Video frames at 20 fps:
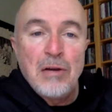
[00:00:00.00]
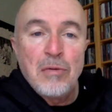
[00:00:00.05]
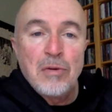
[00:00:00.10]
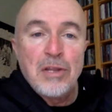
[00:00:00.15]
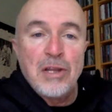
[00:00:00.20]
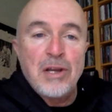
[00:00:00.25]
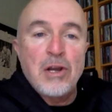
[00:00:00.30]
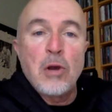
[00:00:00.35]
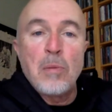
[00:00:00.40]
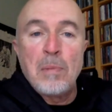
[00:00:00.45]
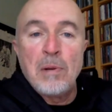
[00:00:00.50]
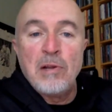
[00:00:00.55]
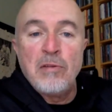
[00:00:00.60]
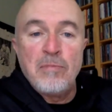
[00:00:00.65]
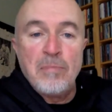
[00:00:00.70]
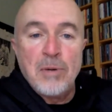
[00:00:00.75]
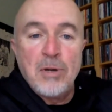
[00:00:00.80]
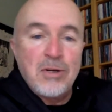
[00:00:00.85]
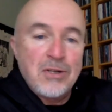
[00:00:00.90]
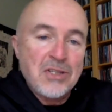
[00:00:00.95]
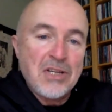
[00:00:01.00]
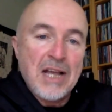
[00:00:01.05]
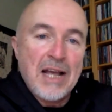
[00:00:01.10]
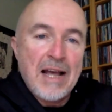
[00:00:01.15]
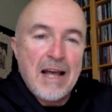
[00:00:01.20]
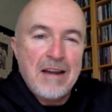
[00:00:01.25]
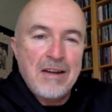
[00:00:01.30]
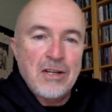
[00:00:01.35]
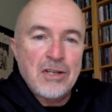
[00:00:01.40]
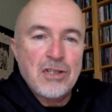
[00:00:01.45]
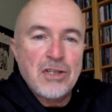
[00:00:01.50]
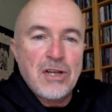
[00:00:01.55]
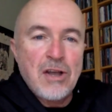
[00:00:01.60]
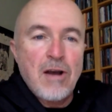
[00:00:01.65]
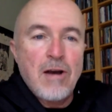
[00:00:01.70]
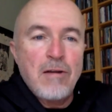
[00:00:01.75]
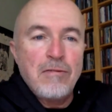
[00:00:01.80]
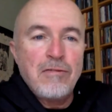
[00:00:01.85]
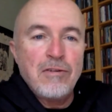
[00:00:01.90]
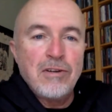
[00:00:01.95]
with a couple of mugs, a hat and a
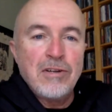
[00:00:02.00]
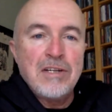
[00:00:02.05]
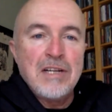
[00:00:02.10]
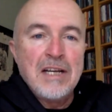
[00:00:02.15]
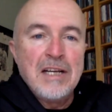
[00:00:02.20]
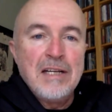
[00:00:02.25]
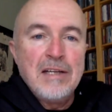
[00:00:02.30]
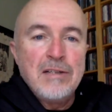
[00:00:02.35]
scarf on,